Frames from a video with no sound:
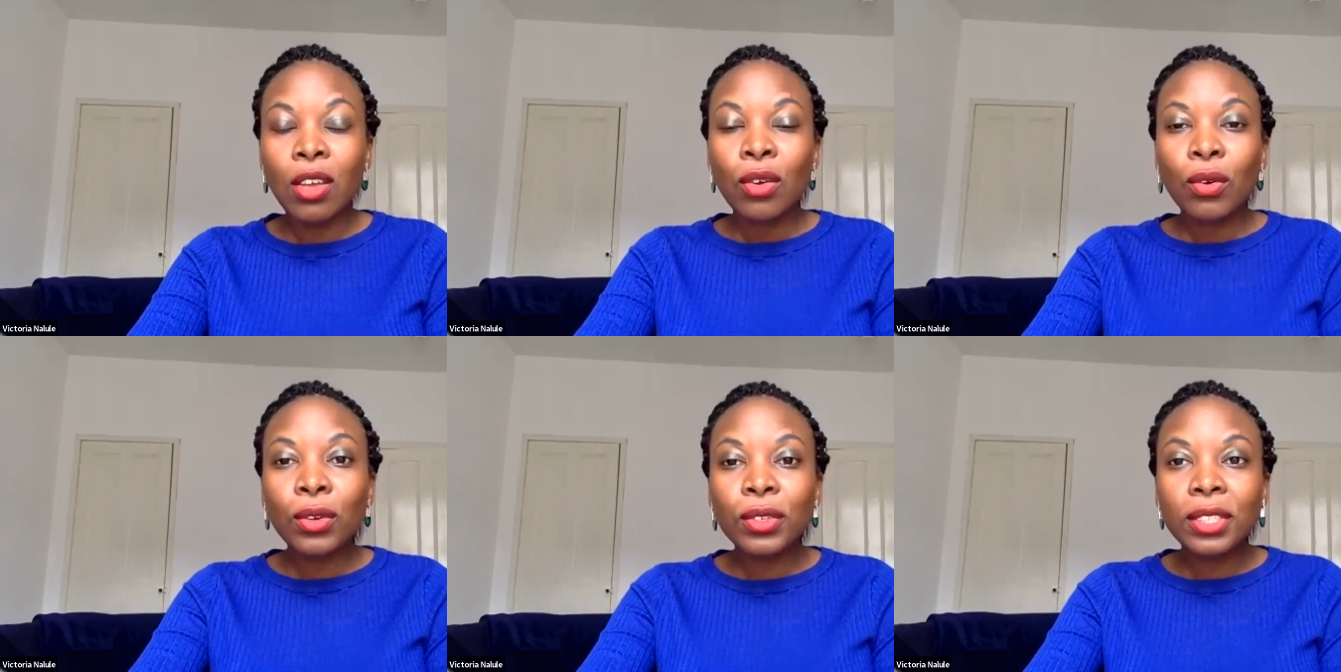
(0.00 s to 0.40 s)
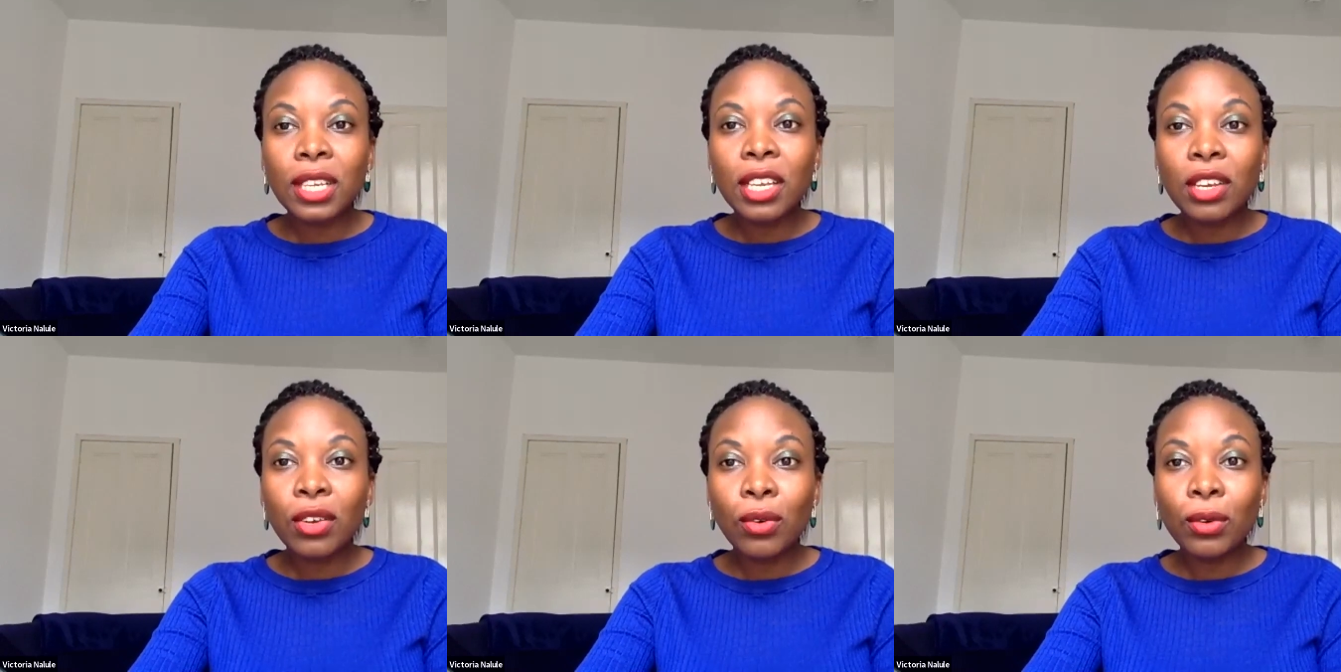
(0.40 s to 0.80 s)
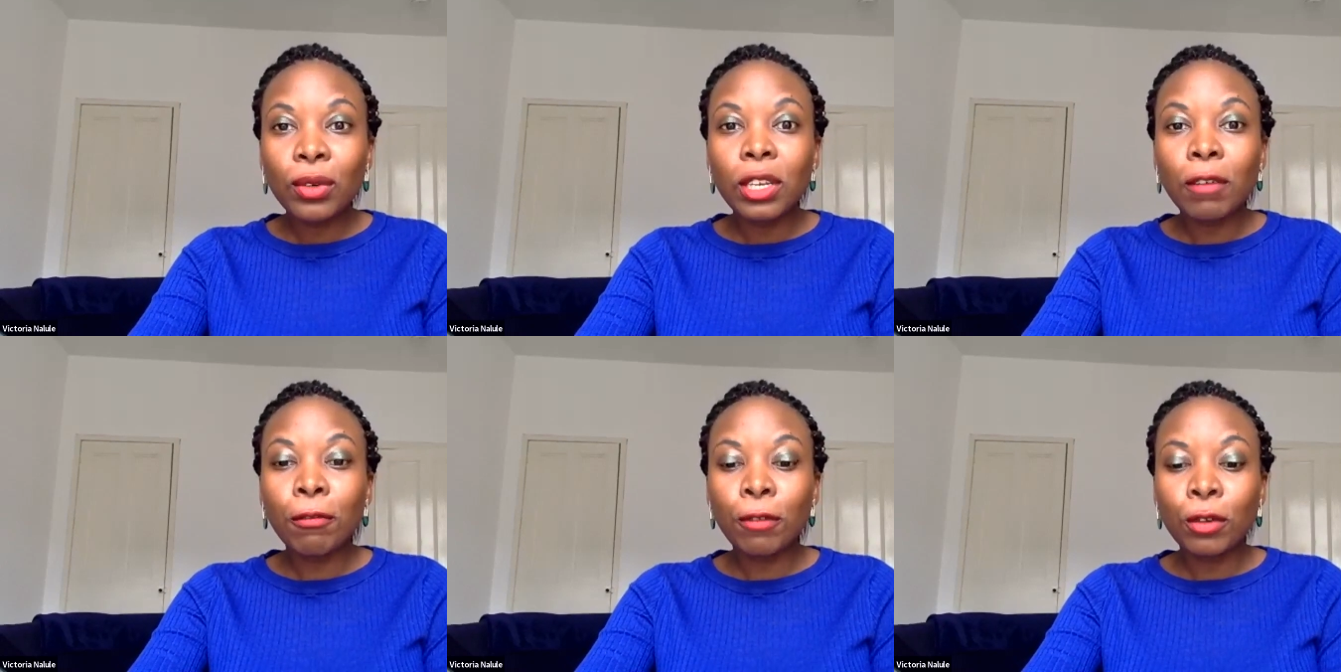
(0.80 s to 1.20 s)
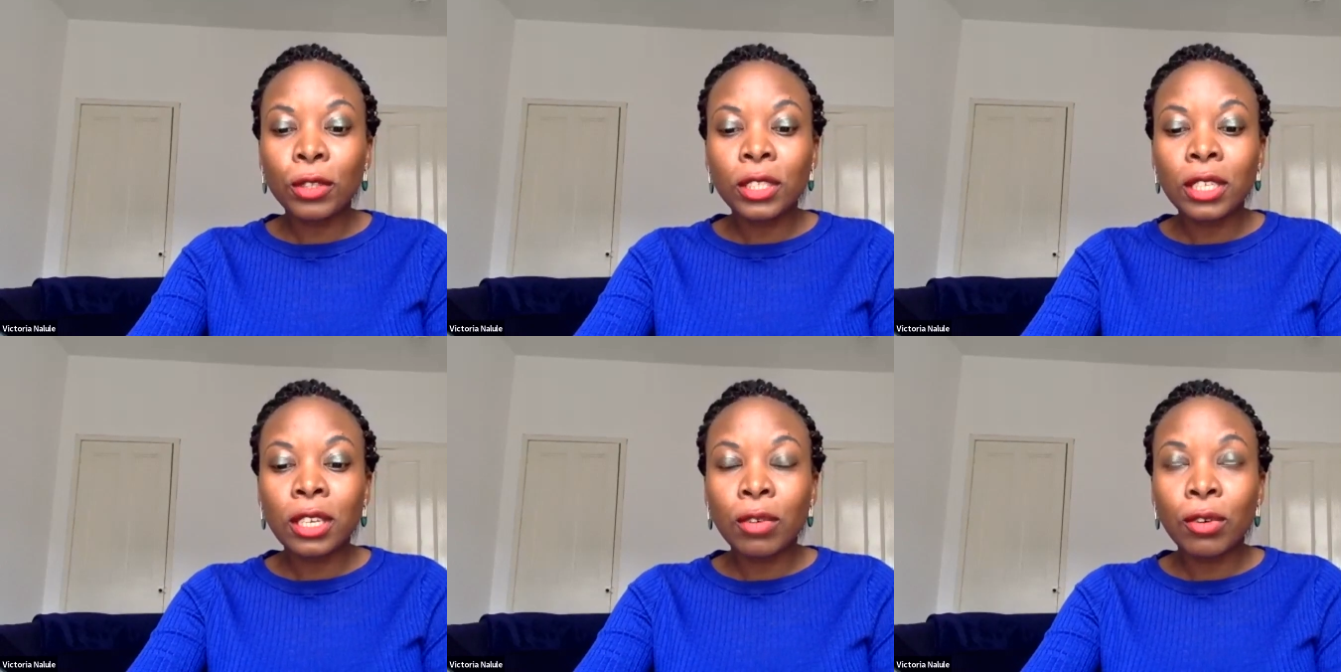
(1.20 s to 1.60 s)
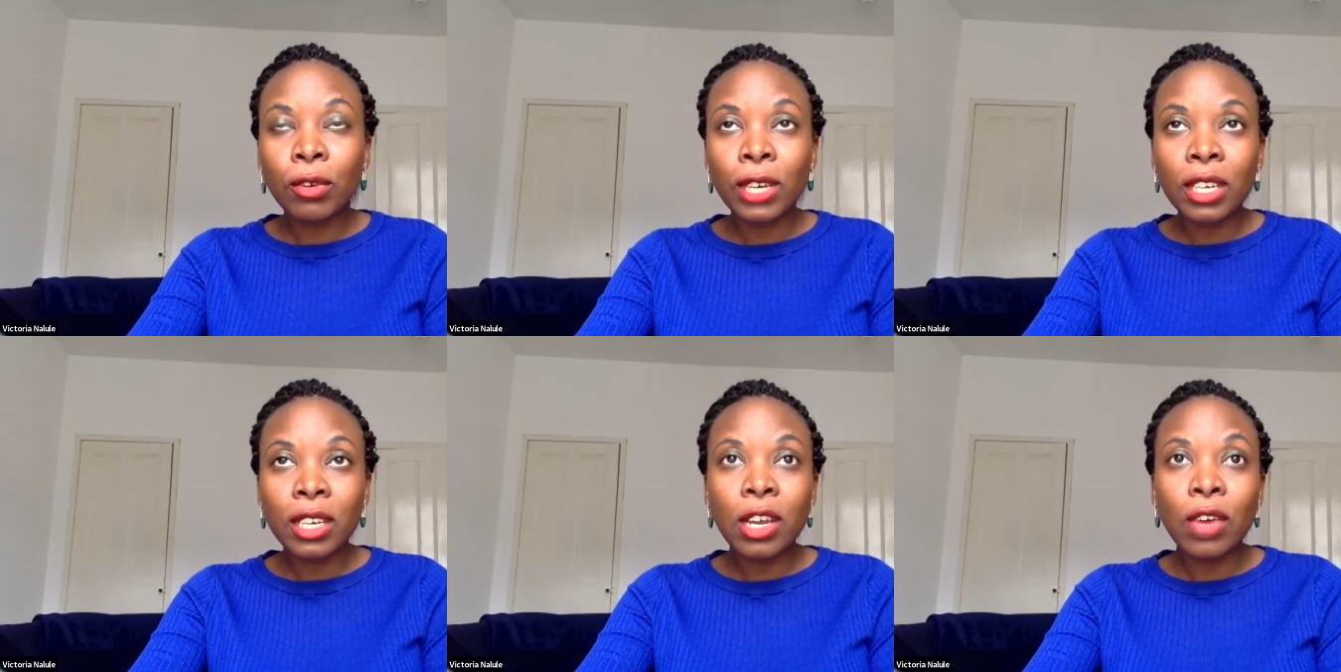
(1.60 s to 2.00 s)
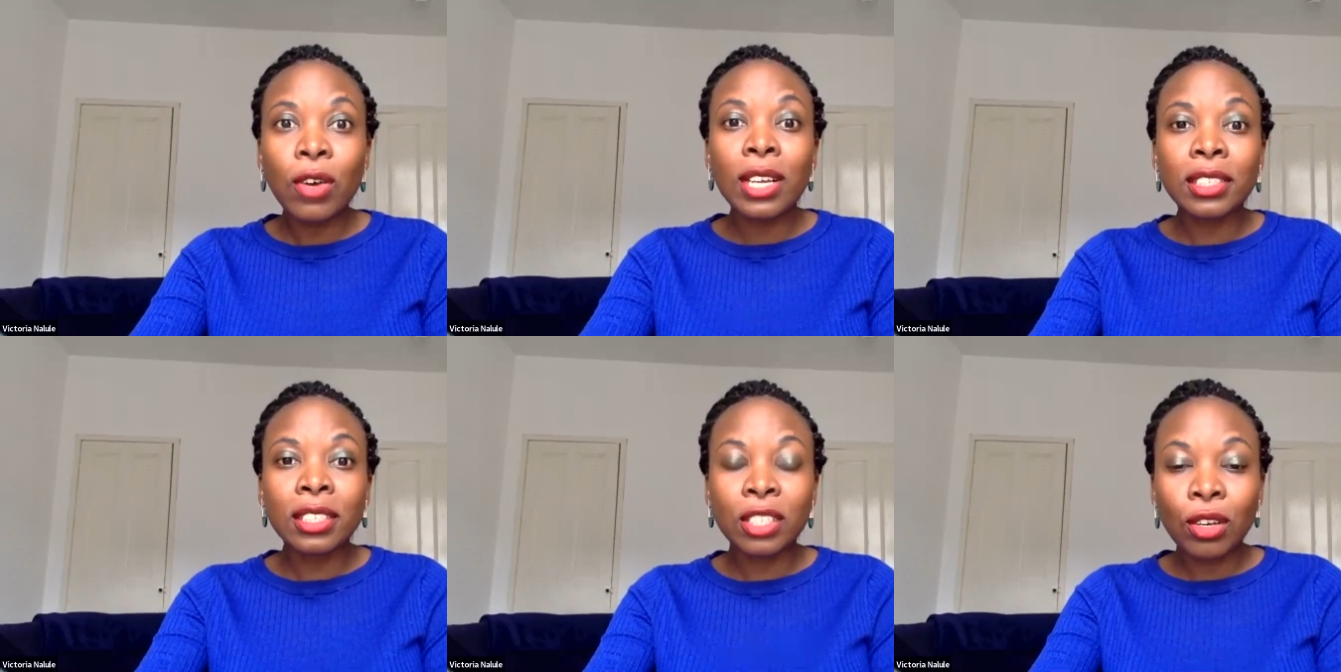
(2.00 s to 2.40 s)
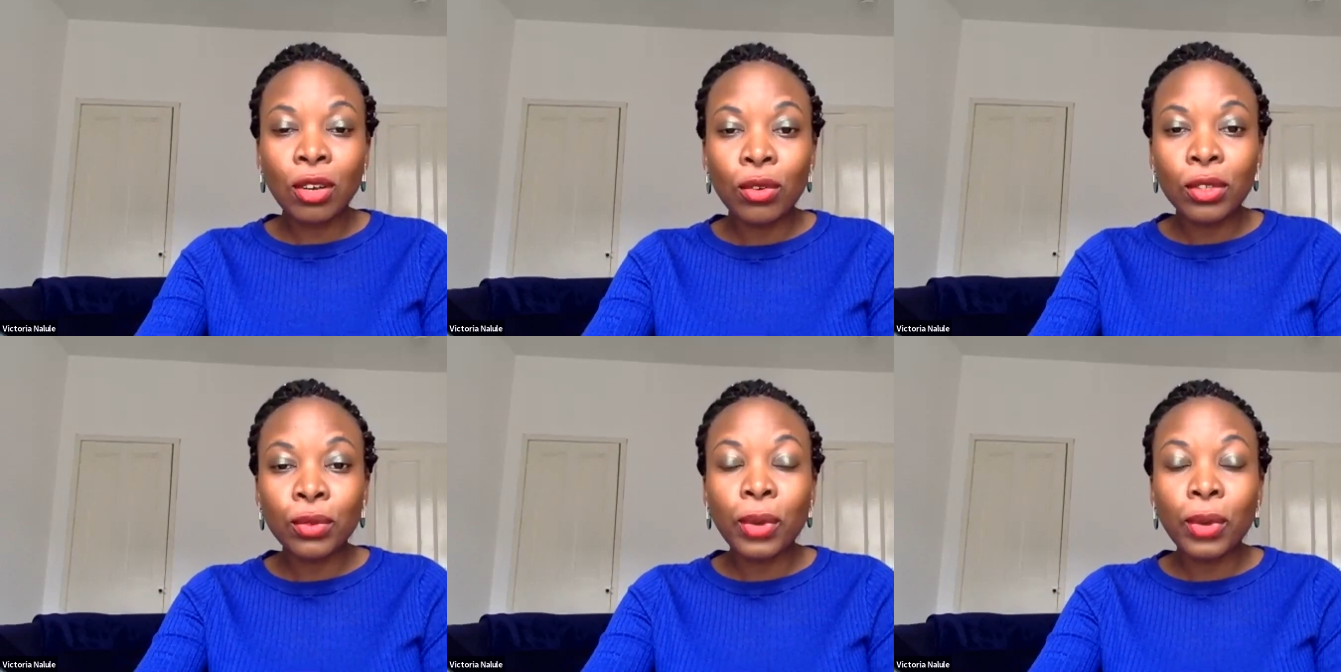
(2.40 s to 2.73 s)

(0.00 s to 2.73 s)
because I know the future right now as it looks,